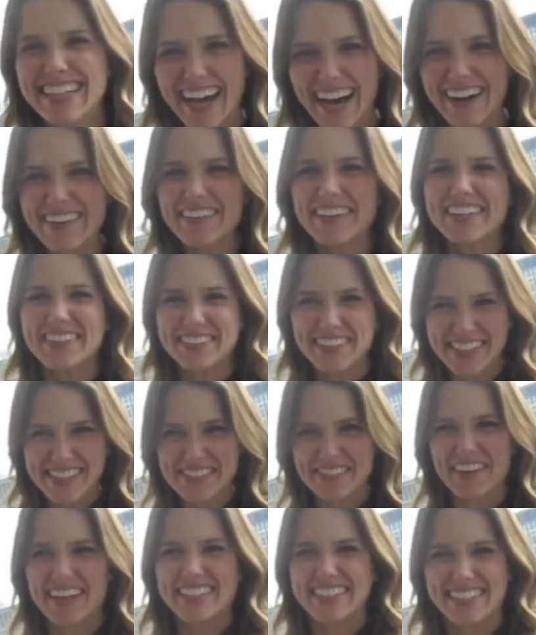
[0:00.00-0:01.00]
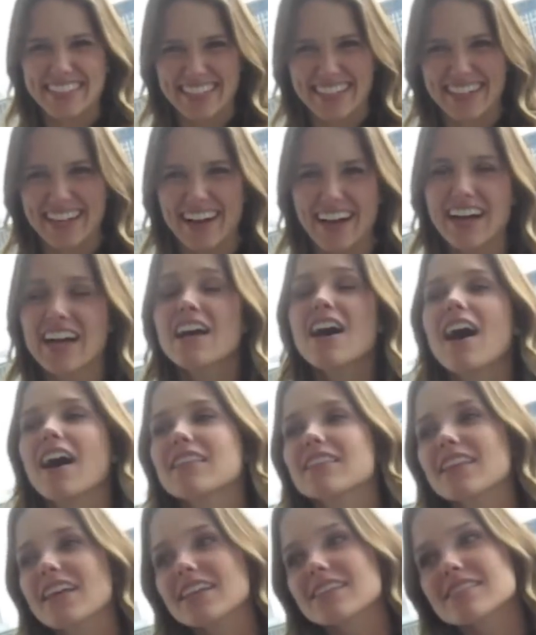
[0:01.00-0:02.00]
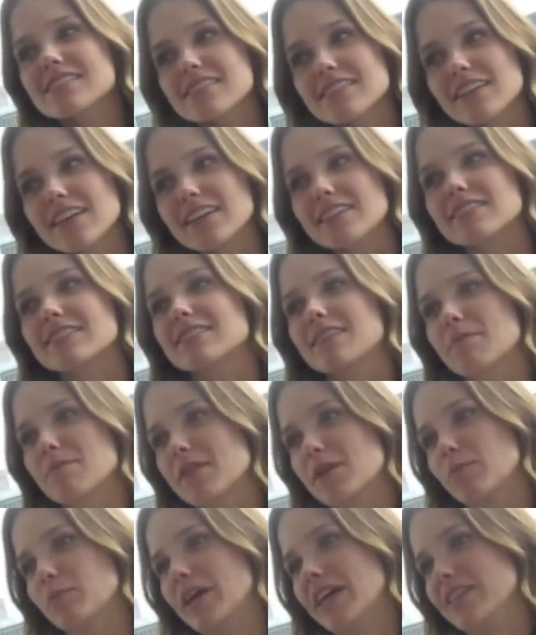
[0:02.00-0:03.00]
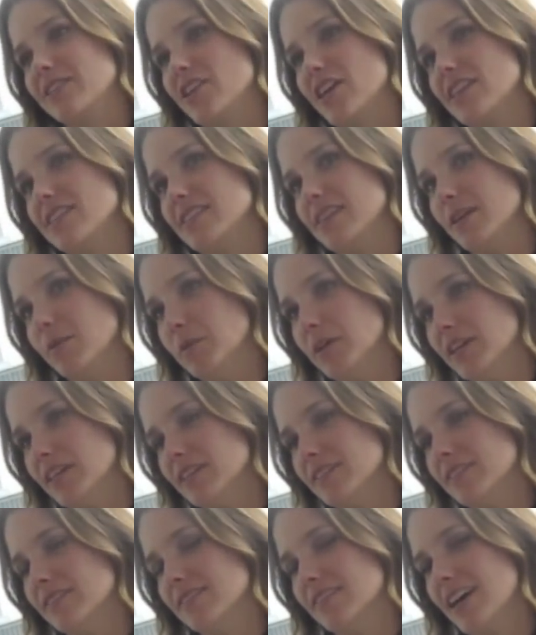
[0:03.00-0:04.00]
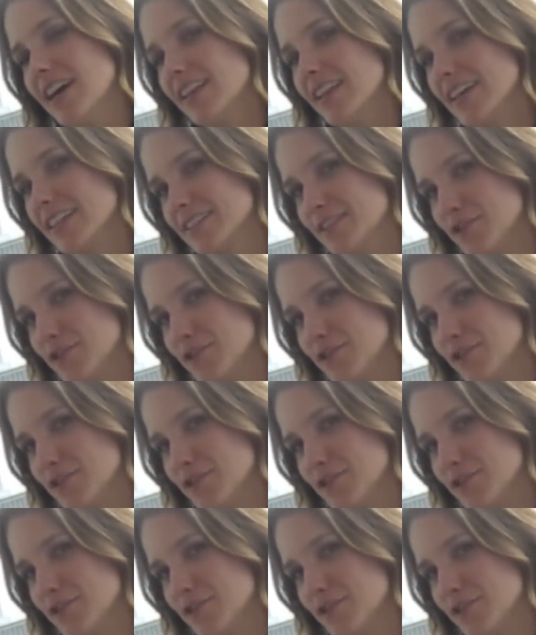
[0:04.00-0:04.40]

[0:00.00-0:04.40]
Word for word: Not what you expected at all, unless it's something by Jay-Z, but I like